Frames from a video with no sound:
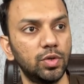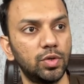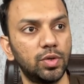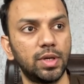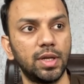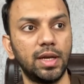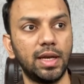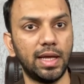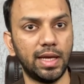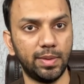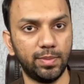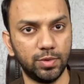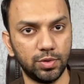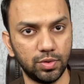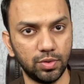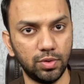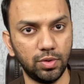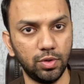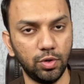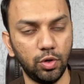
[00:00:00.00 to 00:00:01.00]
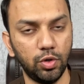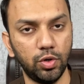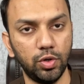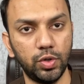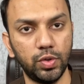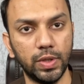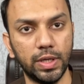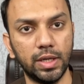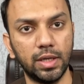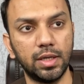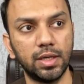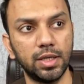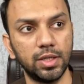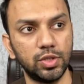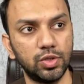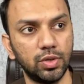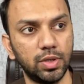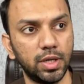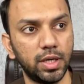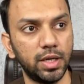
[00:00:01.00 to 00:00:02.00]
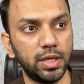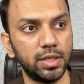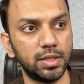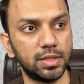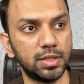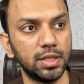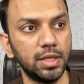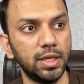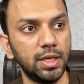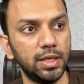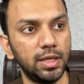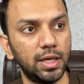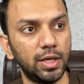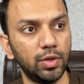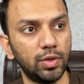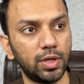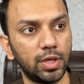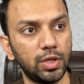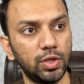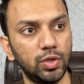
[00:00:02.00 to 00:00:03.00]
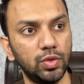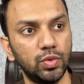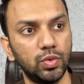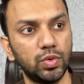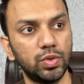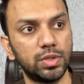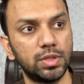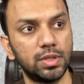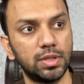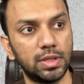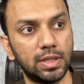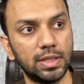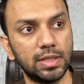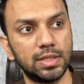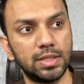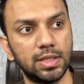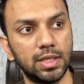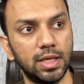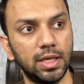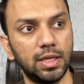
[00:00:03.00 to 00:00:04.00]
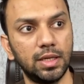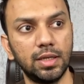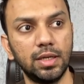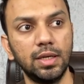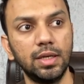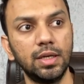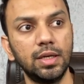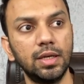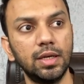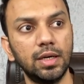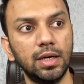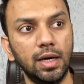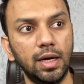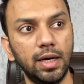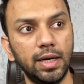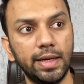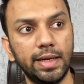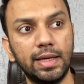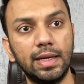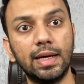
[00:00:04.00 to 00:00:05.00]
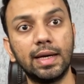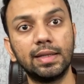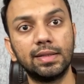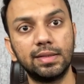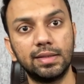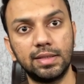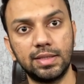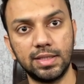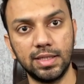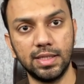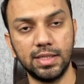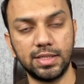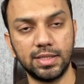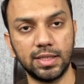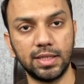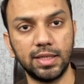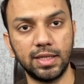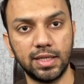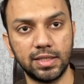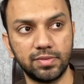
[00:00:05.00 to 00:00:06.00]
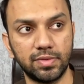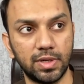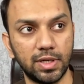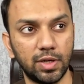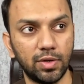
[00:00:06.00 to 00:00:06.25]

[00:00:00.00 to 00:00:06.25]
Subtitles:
not an Amazon logo, to encourage you guys that you can use this thing in other sales channel as well.